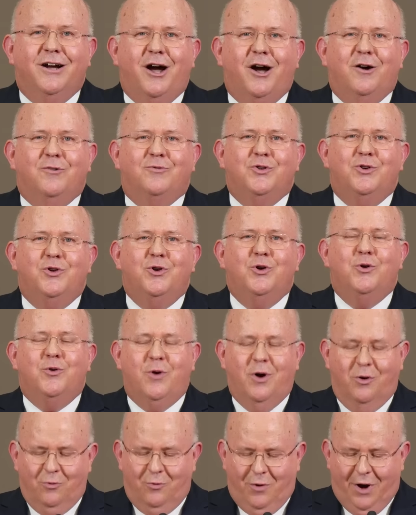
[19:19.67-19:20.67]
of
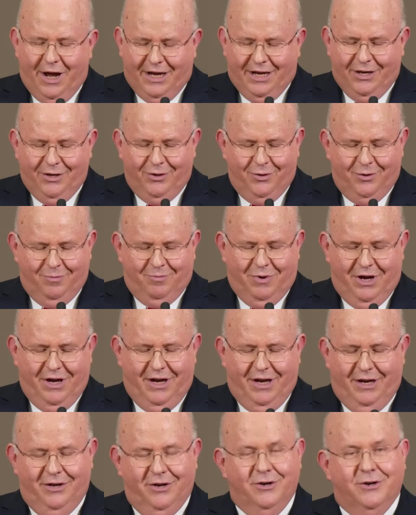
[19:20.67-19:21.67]
new regular
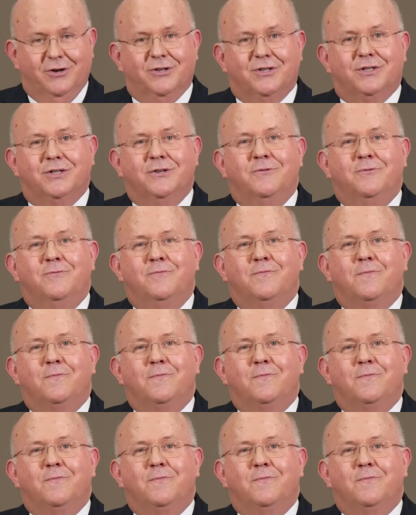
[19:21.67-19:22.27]
pioneers.